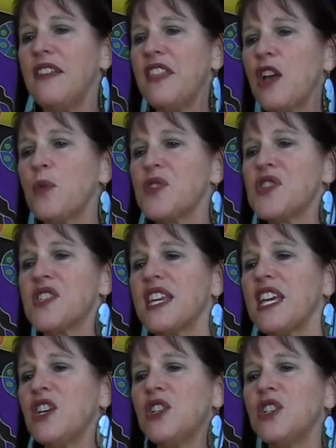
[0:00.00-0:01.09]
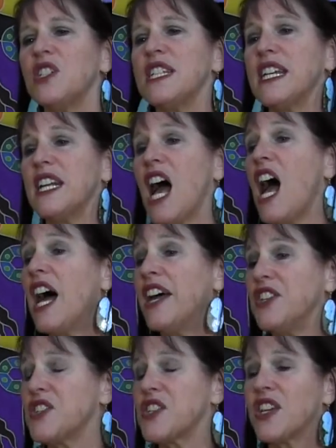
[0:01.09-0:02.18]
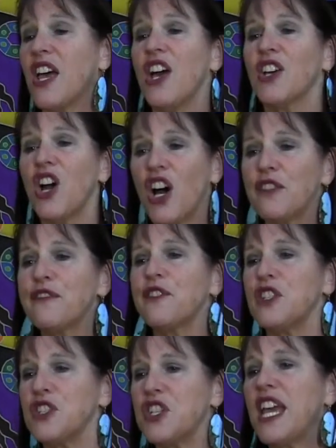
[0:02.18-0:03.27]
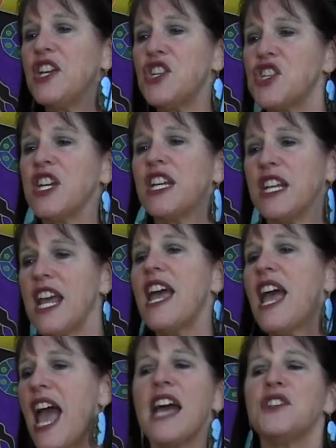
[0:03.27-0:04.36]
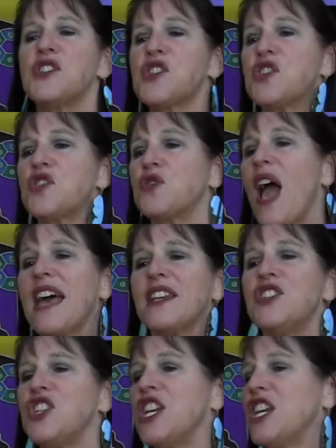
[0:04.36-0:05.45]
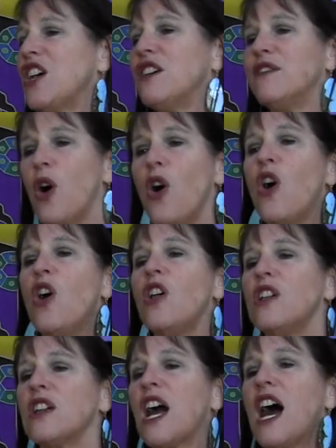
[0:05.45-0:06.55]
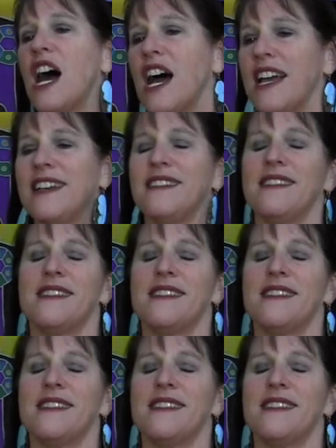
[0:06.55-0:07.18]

and they were skilled in hunt, confrontation, and strategy of all kinds.